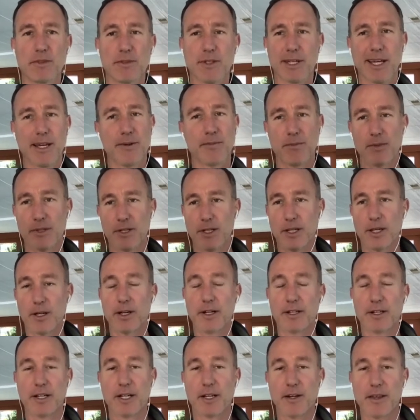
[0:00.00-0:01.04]
Yeah,
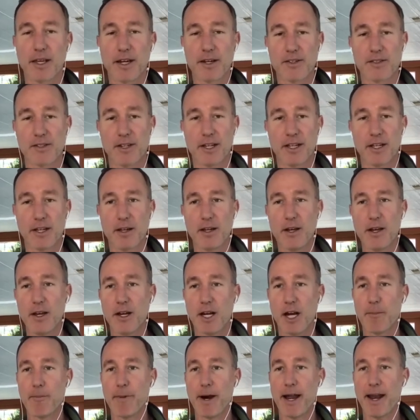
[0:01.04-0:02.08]
I'll get to that in a second,
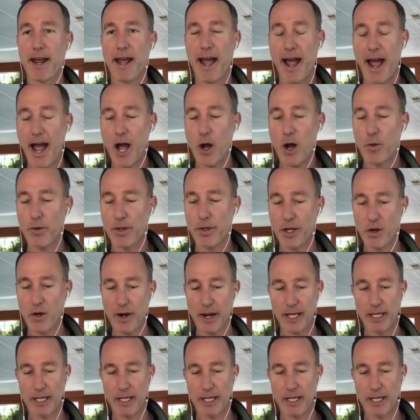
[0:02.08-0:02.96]
about how they're